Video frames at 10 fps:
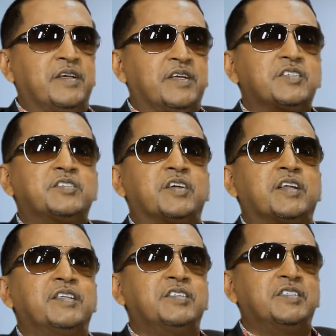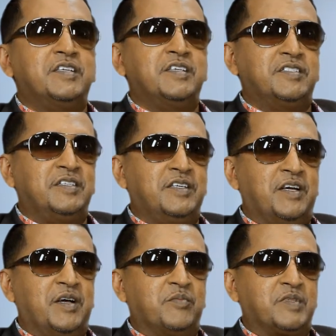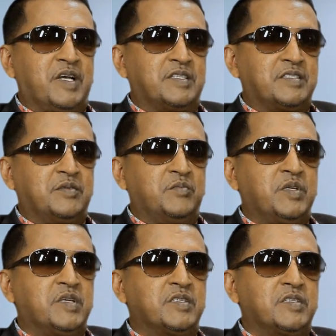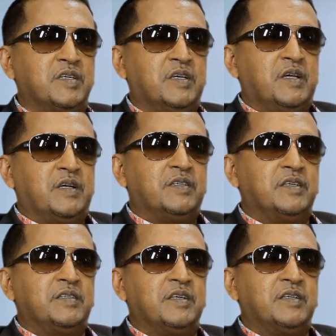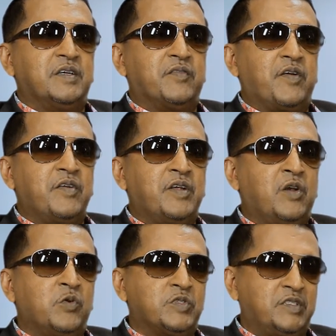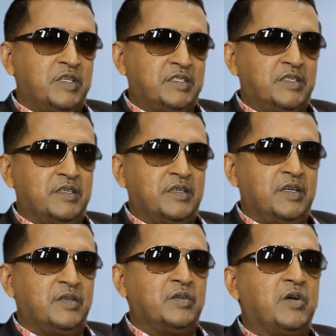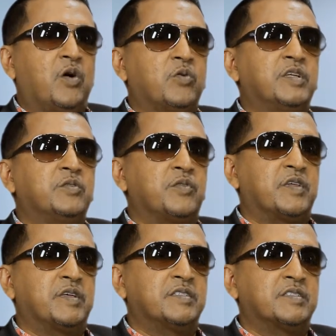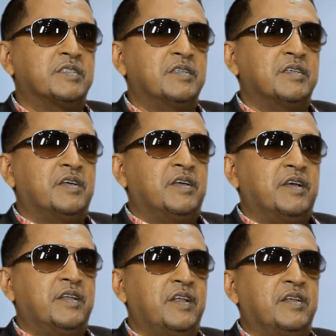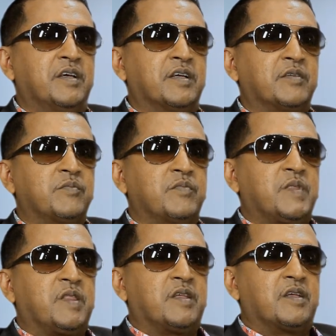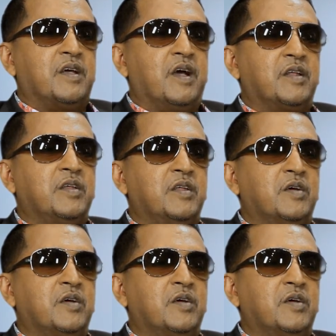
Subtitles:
is not an easy task, because they're very close-knit in how they do things in India, and